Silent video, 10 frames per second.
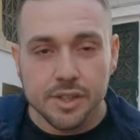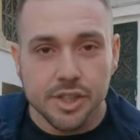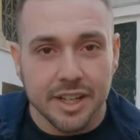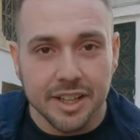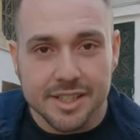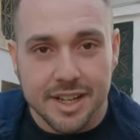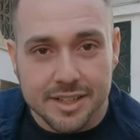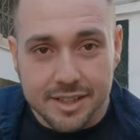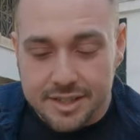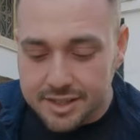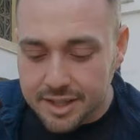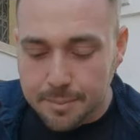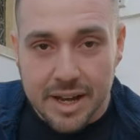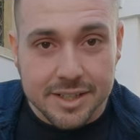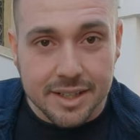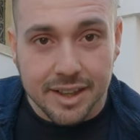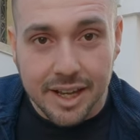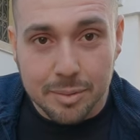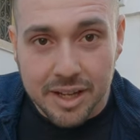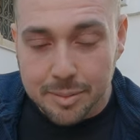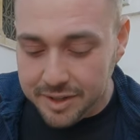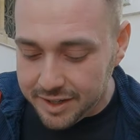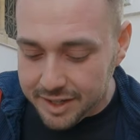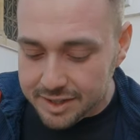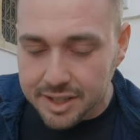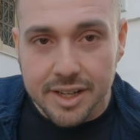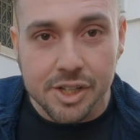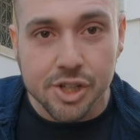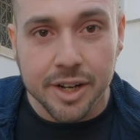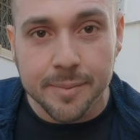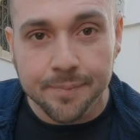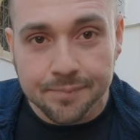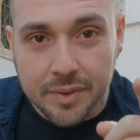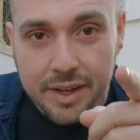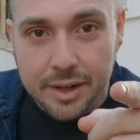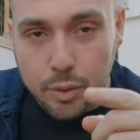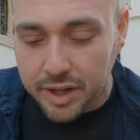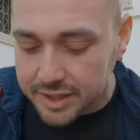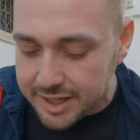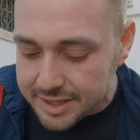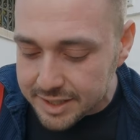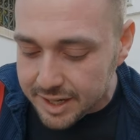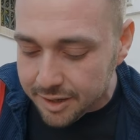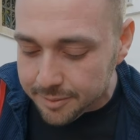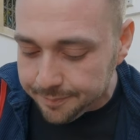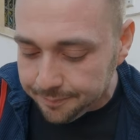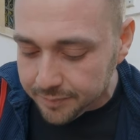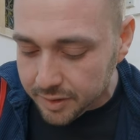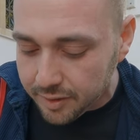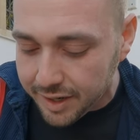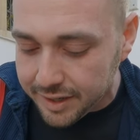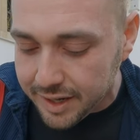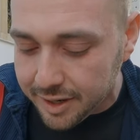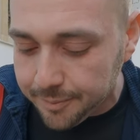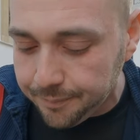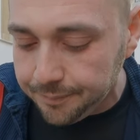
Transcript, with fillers: Chedli says that this is the best leblebi in Tunisia, and we're gonna test it out right now.